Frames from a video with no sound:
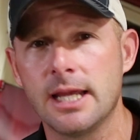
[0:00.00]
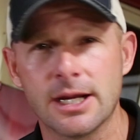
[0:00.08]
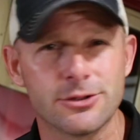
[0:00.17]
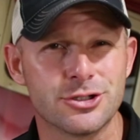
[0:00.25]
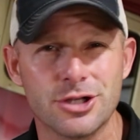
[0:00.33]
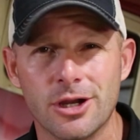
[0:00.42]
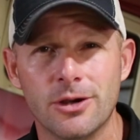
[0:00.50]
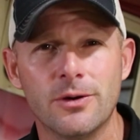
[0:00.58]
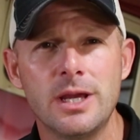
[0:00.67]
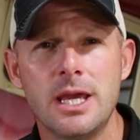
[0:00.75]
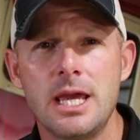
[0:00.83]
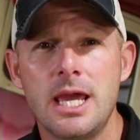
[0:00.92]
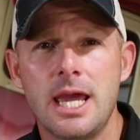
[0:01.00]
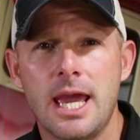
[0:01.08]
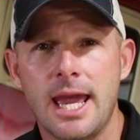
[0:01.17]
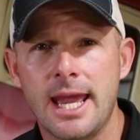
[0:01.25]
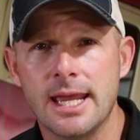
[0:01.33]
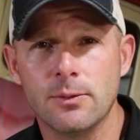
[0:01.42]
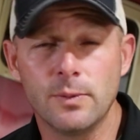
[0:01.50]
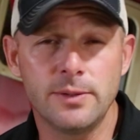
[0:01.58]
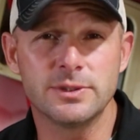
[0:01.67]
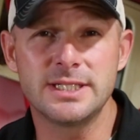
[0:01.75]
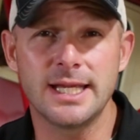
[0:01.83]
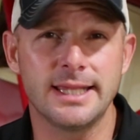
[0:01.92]
air show, and we
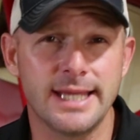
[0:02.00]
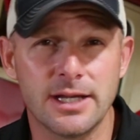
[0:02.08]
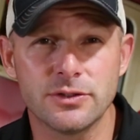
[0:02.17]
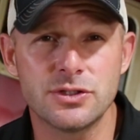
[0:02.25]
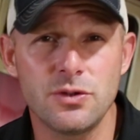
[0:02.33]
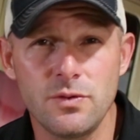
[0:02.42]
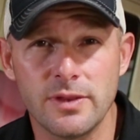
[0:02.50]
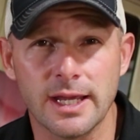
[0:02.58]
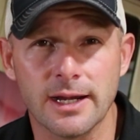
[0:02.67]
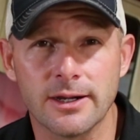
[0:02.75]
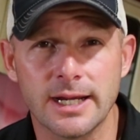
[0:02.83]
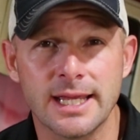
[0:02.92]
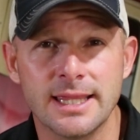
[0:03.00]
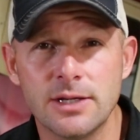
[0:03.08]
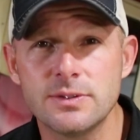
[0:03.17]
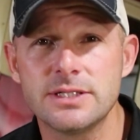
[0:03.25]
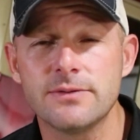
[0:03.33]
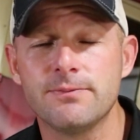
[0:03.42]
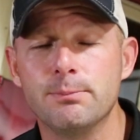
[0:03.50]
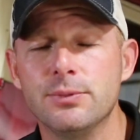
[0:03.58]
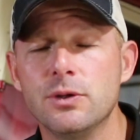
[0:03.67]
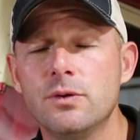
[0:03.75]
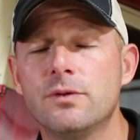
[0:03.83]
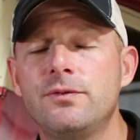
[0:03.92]
would take the L2 there, and there was a
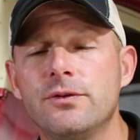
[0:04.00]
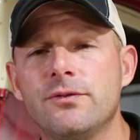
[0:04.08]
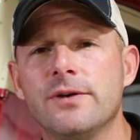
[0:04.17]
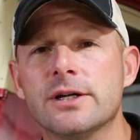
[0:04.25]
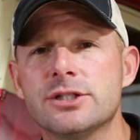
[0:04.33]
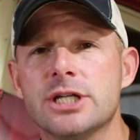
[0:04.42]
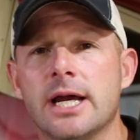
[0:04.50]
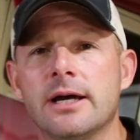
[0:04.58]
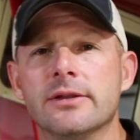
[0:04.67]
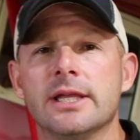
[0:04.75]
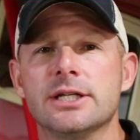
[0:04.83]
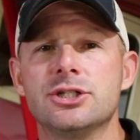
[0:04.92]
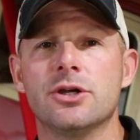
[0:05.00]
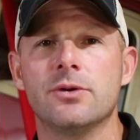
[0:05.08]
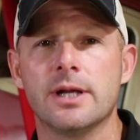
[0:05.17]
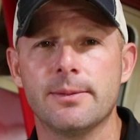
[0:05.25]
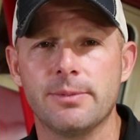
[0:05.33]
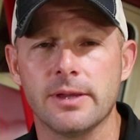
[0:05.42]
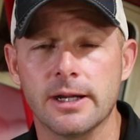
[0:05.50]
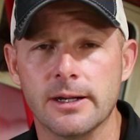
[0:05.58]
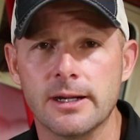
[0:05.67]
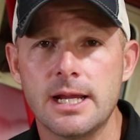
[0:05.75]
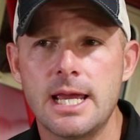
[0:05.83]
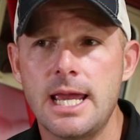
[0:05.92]
beautiful Fairchild that showed up
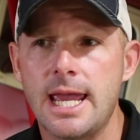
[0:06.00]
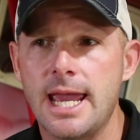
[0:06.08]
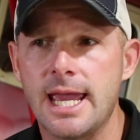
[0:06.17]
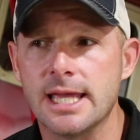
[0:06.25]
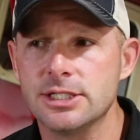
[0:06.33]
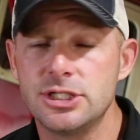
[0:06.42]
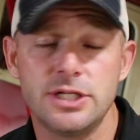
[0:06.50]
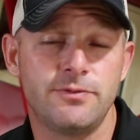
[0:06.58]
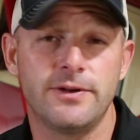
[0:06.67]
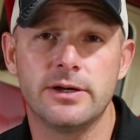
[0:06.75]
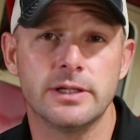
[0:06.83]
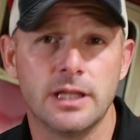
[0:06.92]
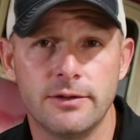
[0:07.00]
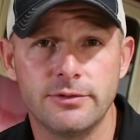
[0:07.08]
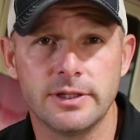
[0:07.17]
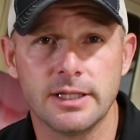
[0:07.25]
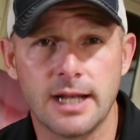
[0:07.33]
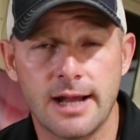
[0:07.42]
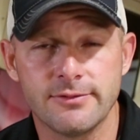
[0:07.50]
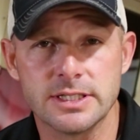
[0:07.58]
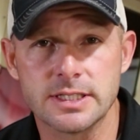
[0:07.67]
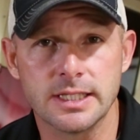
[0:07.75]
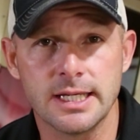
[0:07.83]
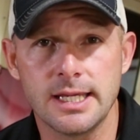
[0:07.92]
there, and she fell in love with it,
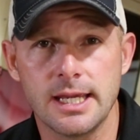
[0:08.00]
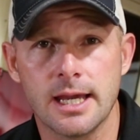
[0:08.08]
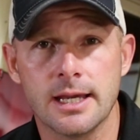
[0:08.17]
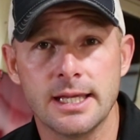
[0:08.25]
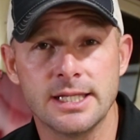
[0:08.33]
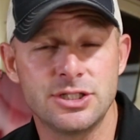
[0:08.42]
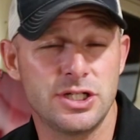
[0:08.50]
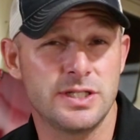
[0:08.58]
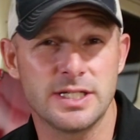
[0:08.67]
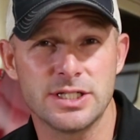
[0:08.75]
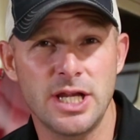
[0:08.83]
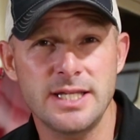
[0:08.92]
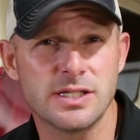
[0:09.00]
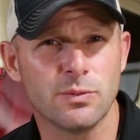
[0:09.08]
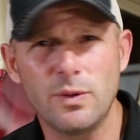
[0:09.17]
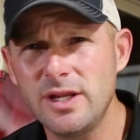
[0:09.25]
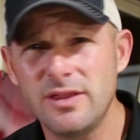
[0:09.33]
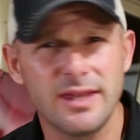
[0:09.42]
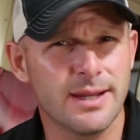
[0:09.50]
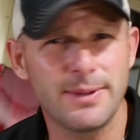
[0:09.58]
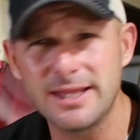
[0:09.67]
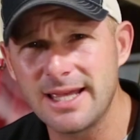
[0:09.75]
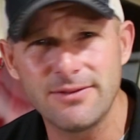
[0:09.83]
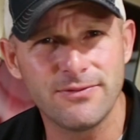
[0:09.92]
obviously, and she suggested, "What do you think
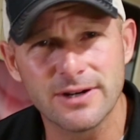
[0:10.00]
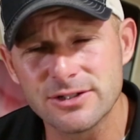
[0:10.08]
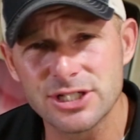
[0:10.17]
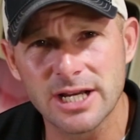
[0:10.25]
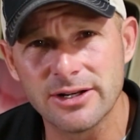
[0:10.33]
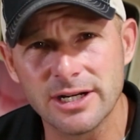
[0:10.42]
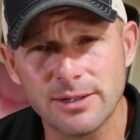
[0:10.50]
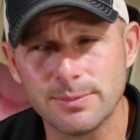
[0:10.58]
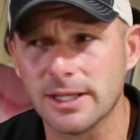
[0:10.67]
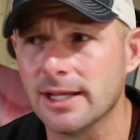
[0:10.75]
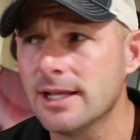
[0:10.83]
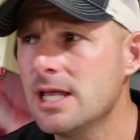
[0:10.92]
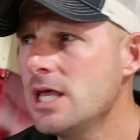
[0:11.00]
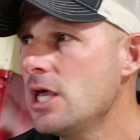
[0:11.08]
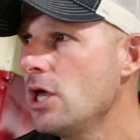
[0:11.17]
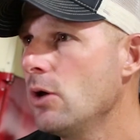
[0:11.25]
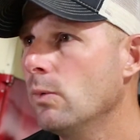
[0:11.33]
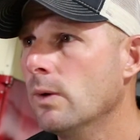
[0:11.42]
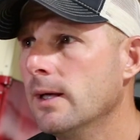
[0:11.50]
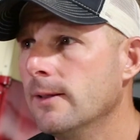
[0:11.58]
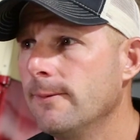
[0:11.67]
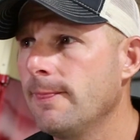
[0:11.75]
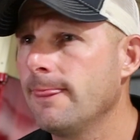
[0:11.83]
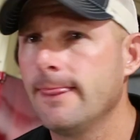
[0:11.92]
about that Fairchild airplane?"
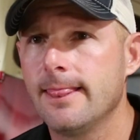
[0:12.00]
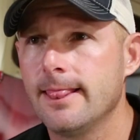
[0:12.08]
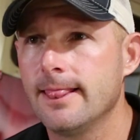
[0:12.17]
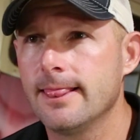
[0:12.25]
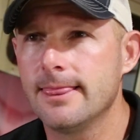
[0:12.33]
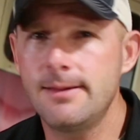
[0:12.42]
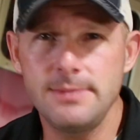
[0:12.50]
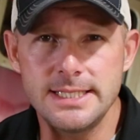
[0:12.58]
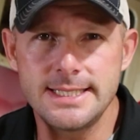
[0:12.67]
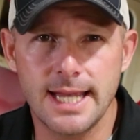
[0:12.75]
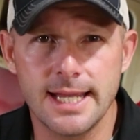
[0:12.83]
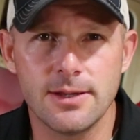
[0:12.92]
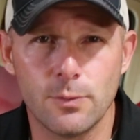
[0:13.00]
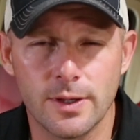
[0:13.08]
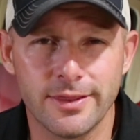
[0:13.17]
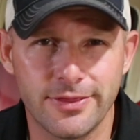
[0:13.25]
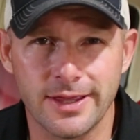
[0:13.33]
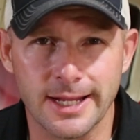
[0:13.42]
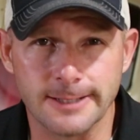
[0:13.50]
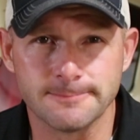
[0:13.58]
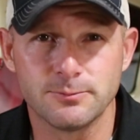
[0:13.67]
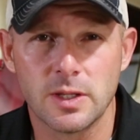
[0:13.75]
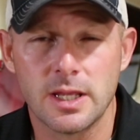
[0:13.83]
Well, let me tell you one thing,